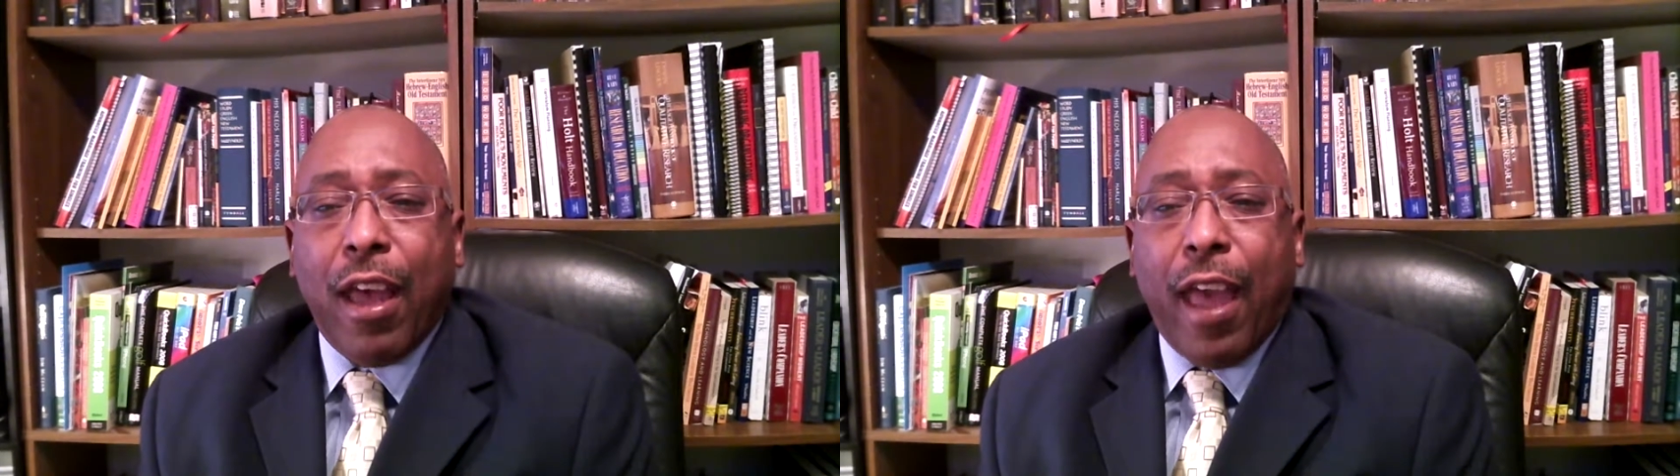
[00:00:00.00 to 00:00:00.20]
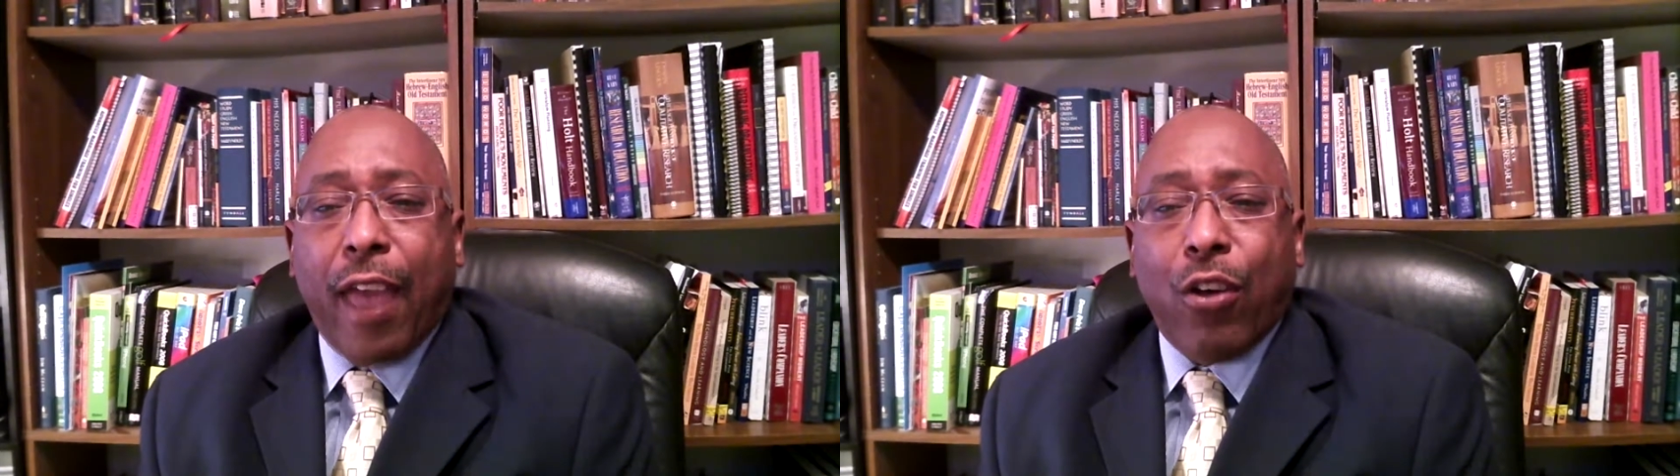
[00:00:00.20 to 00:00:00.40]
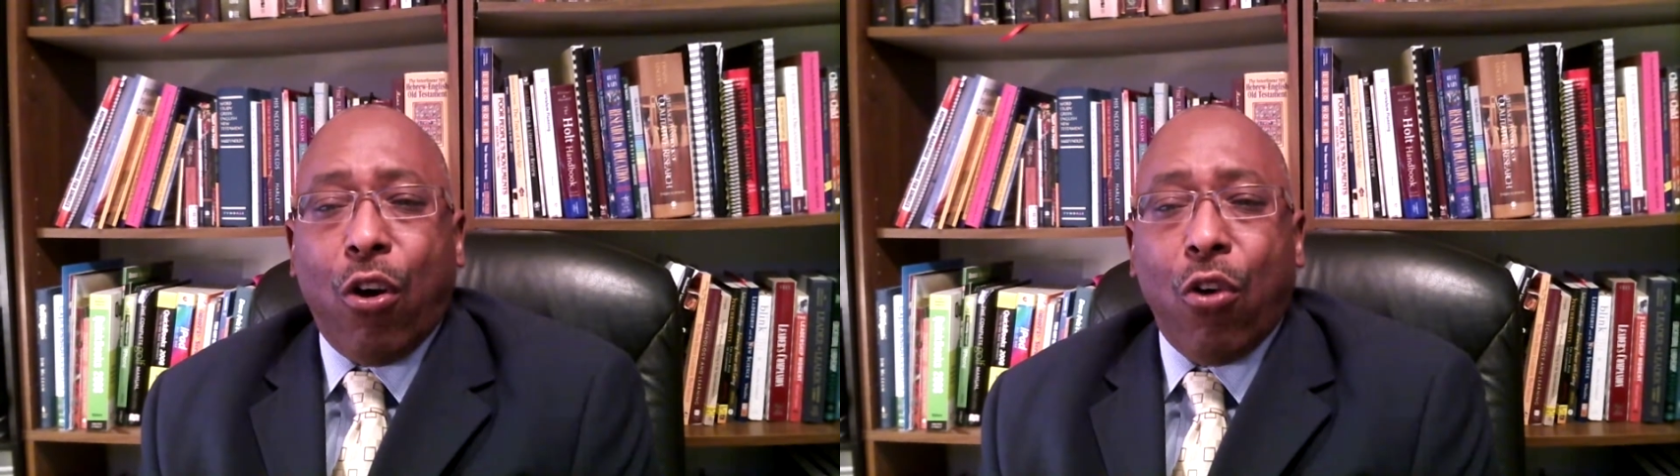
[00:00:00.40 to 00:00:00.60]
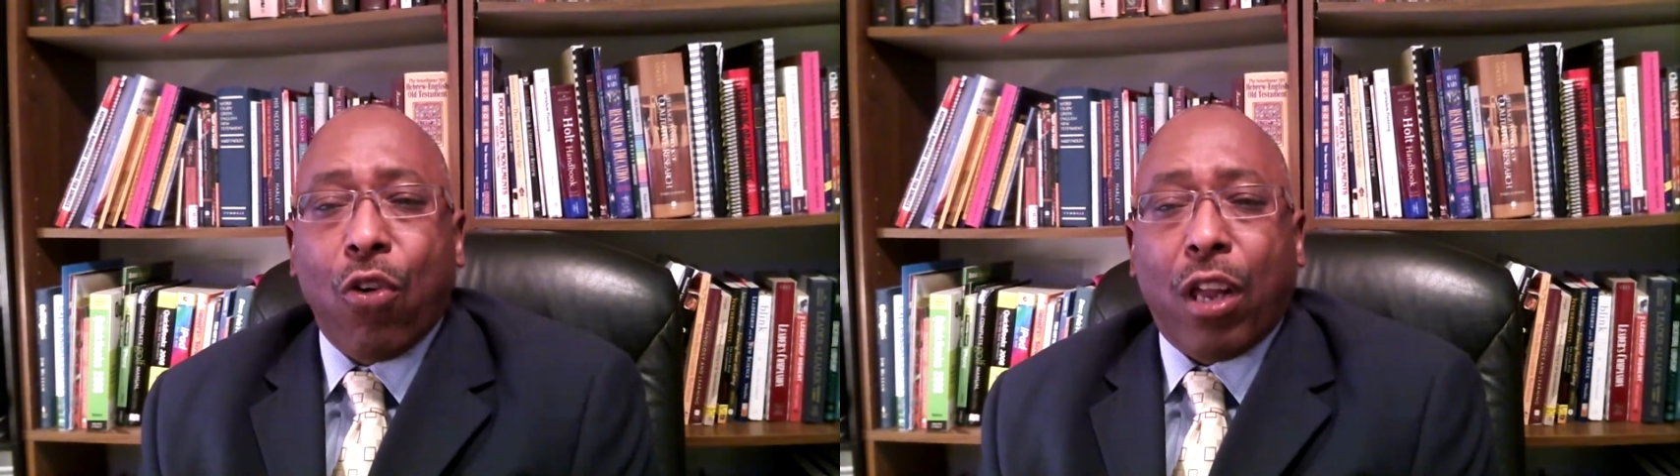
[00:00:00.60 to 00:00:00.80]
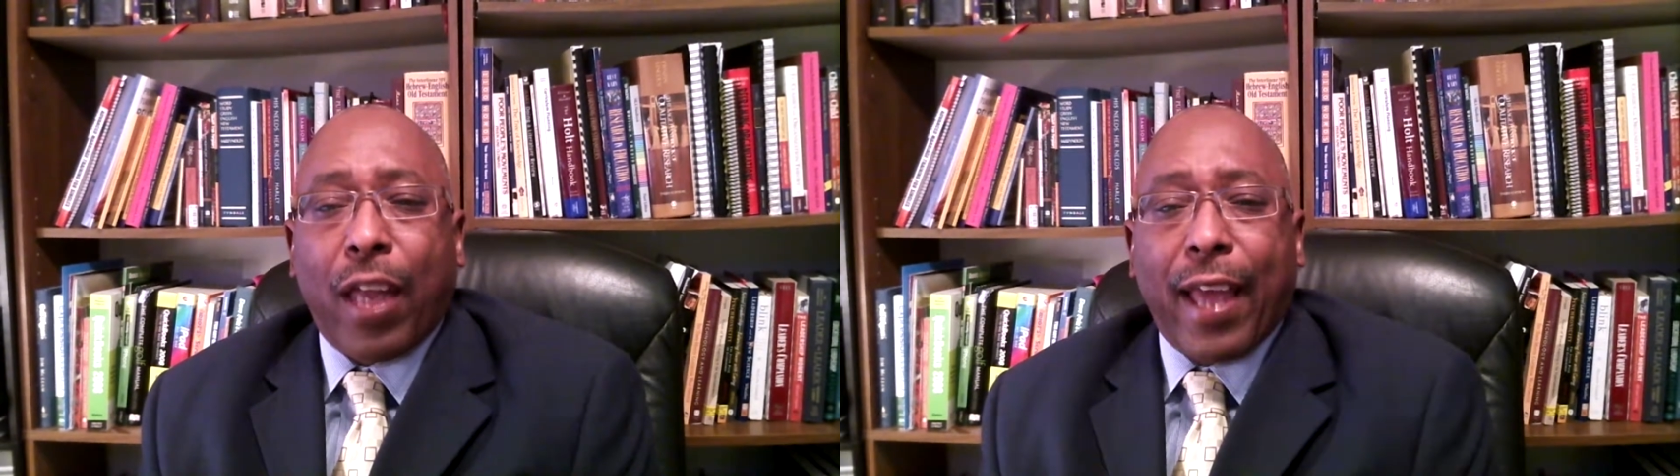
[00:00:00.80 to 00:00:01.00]
and whole
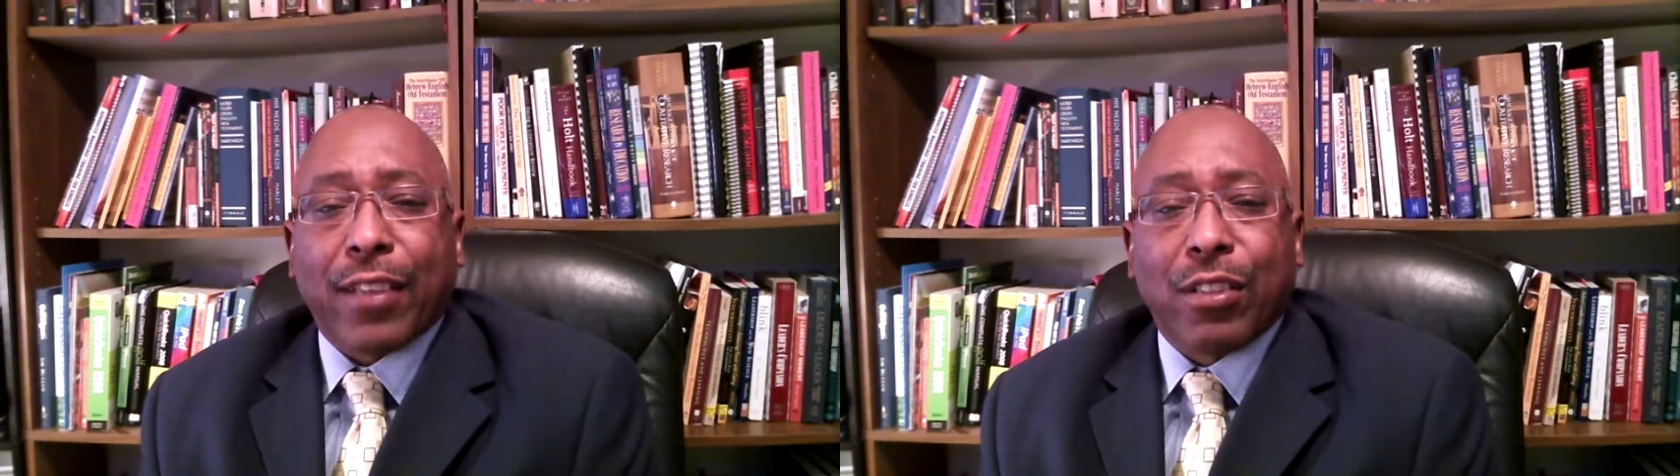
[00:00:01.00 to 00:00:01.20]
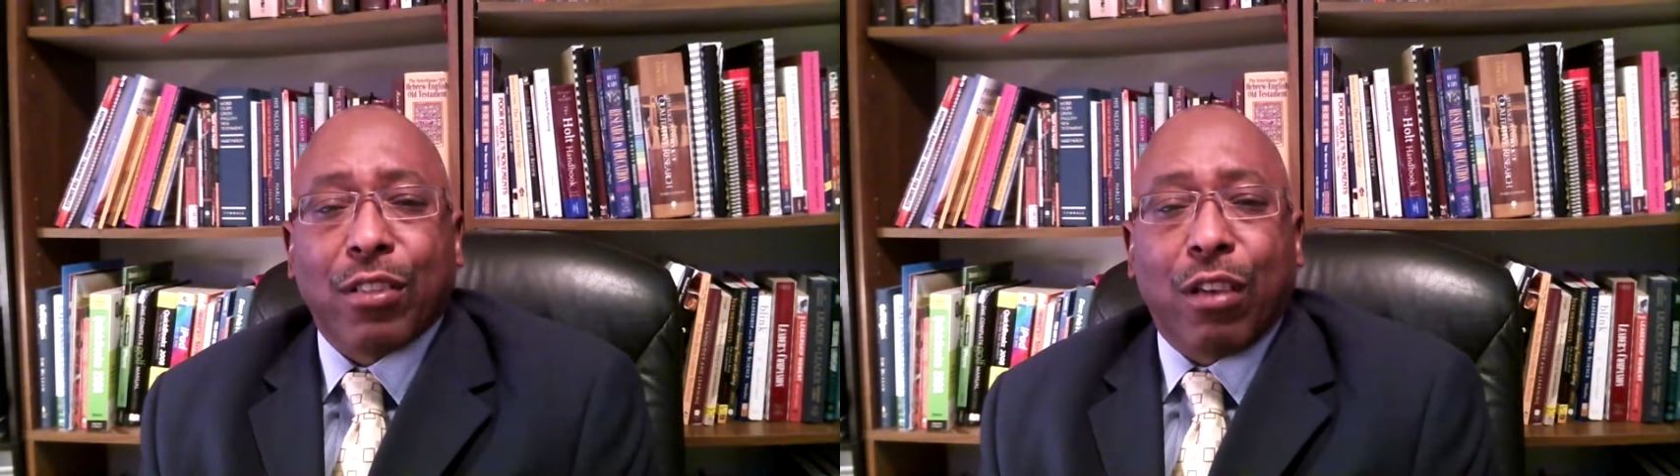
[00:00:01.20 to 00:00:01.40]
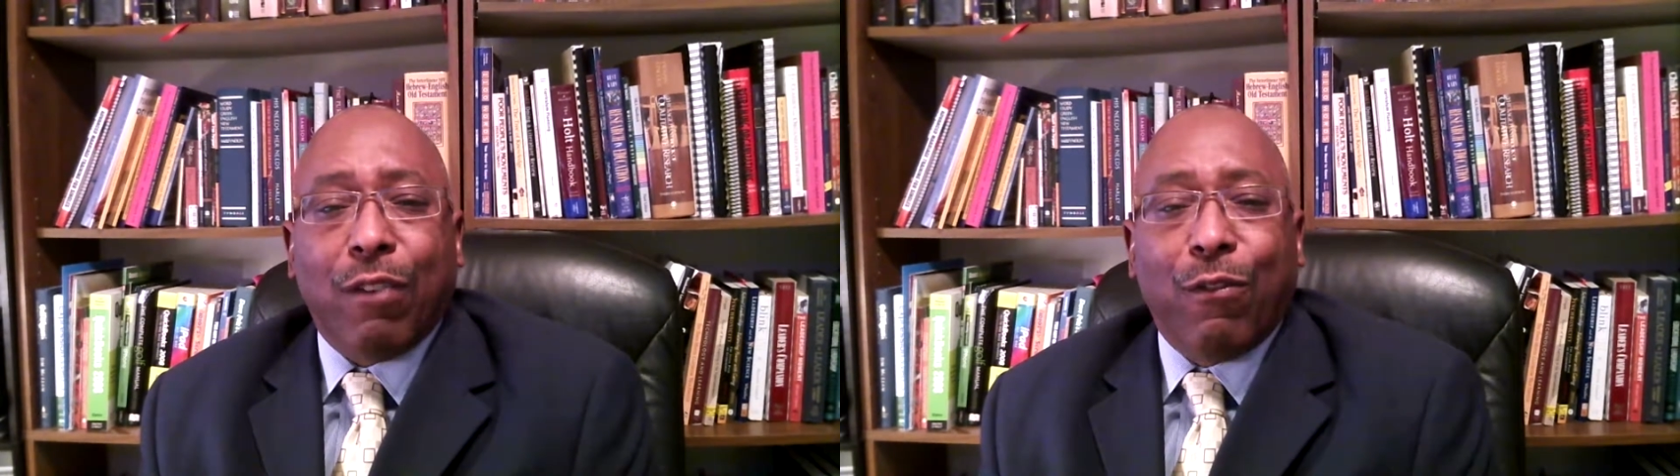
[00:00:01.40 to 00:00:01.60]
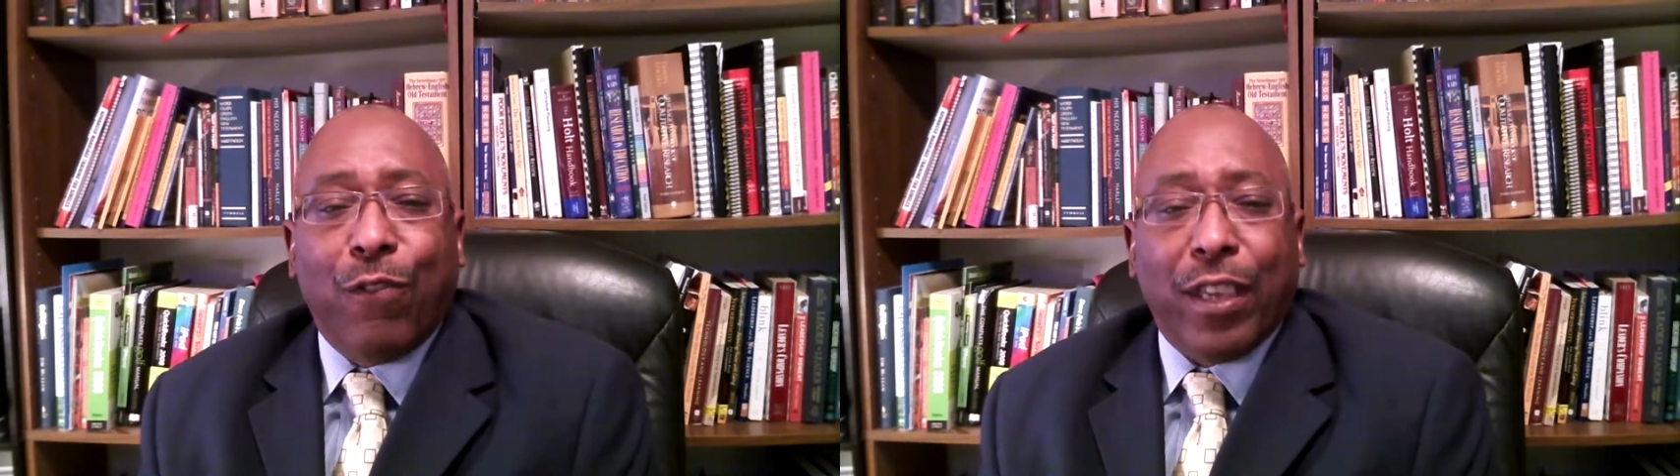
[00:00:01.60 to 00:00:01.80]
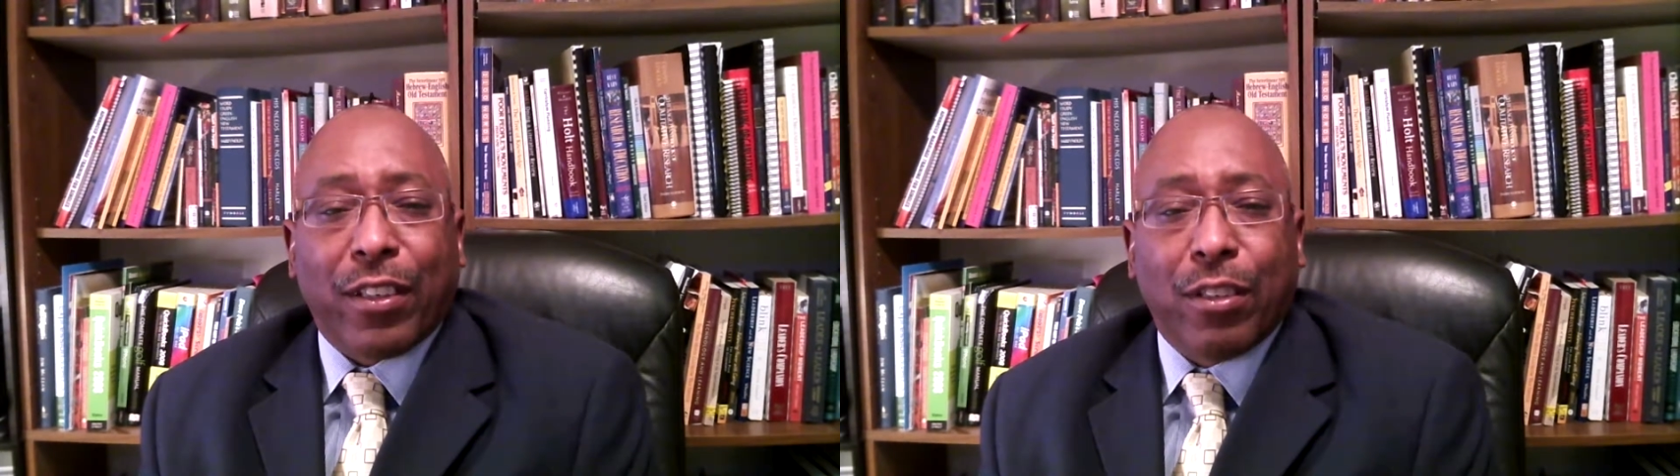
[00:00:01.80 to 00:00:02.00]
classes of
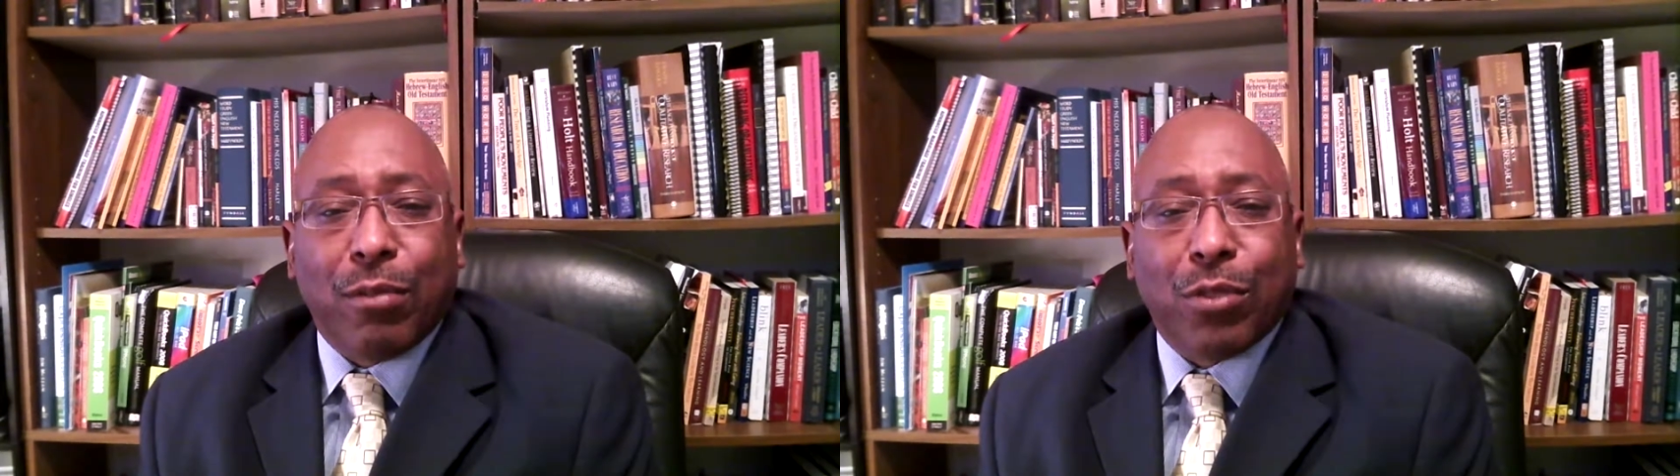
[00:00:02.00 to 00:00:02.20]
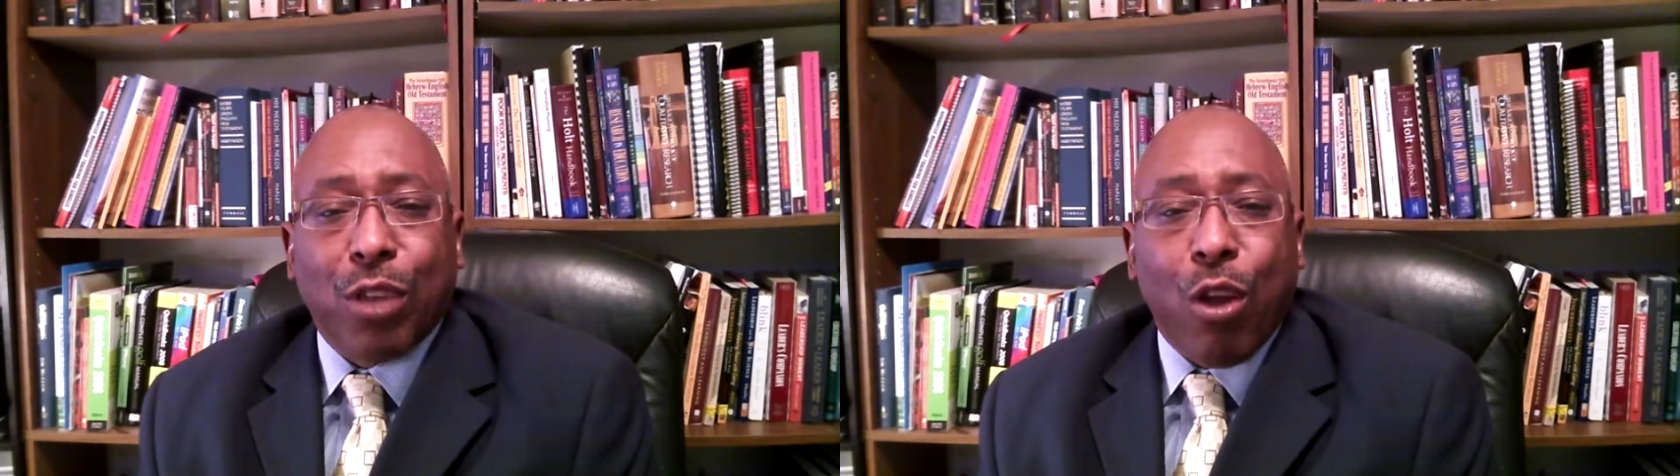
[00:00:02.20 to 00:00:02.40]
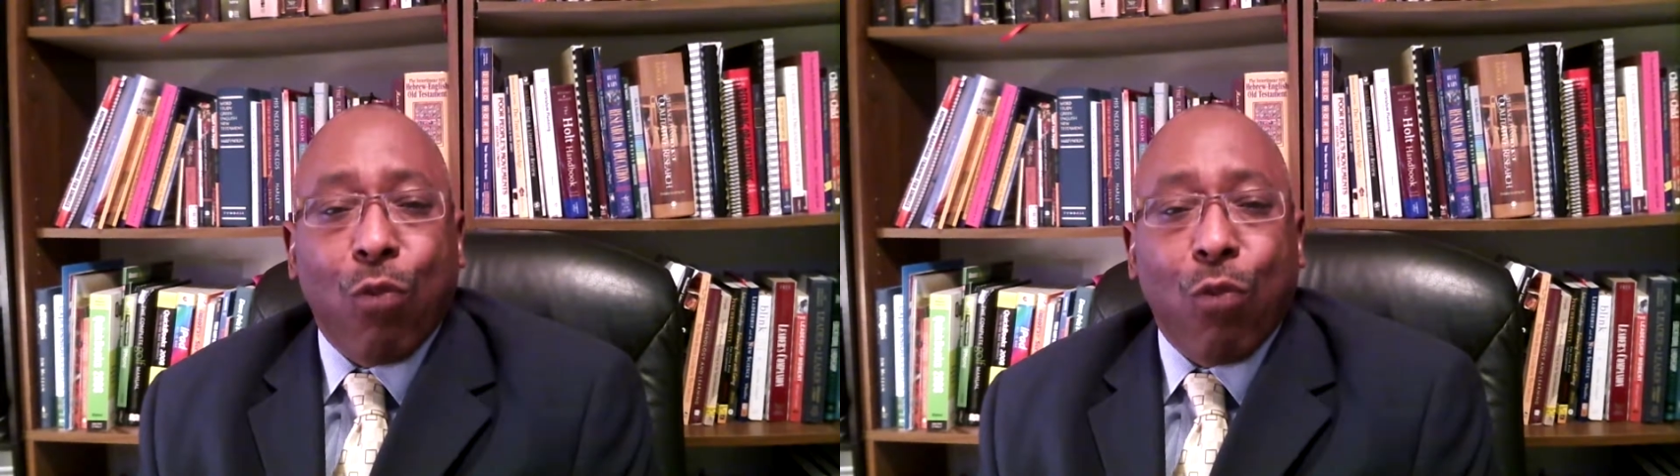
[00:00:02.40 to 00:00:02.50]
victims